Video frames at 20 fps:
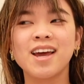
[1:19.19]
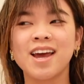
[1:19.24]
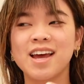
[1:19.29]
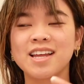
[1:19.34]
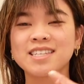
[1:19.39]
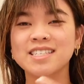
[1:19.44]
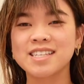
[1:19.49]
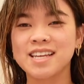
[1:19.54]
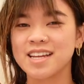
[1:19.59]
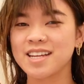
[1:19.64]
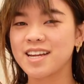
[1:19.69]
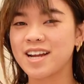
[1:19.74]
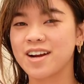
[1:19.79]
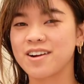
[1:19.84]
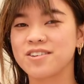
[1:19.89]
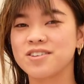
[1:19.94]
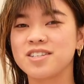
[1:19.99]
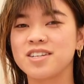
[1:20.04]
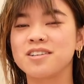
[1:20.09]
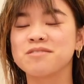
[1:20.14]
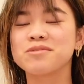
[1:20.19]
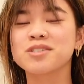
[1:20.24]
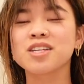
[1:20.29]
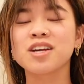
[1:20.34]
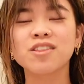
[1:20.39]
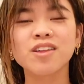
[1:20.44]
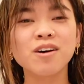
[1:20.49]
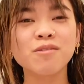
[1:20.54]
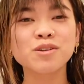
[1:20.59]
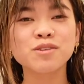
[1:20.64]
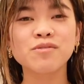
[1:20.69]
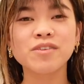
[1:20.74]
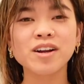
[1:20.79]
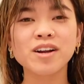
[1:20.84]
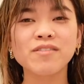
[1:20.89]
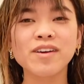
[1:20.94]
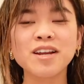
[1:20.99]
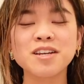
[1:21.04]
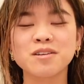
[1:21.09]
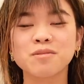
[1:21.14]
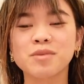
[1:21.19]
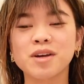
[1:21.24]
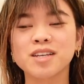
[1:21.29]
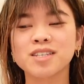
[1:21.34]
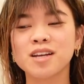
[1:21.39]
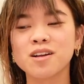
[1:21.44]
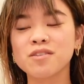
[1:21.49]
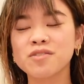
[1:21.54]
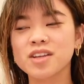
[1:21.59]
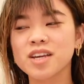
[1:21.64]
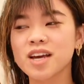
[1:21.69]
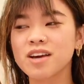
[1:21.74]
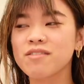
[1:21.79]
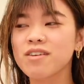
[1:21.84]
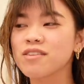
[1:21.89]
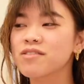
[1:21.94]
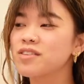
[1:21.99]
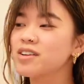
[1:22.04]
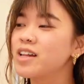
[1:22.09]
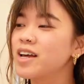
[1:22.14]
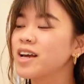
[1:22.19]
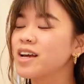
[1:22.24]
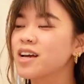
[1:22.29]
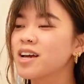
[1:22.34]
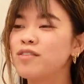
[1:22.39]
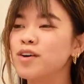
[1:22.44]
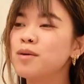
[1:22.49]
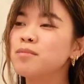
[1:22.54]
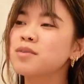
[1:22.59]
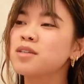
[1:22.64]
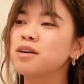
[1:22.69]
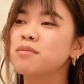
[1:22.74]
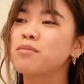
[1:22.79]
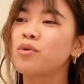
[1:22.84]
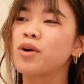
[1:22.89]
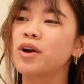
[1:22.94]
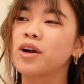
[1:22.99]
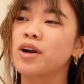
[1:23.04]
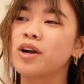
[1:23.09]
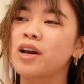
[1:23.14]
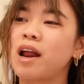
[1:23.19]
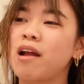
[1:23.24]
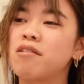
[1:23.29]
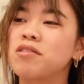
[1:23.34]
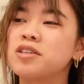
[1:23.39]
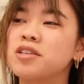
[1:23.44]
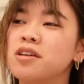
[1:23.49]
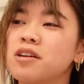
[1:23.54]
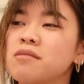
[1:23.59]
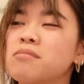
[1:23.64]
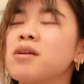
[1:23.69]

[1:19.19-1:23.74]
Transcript: and skincare routine, which I thought was very random because I don't think I've ever like filmed a morning or night routine.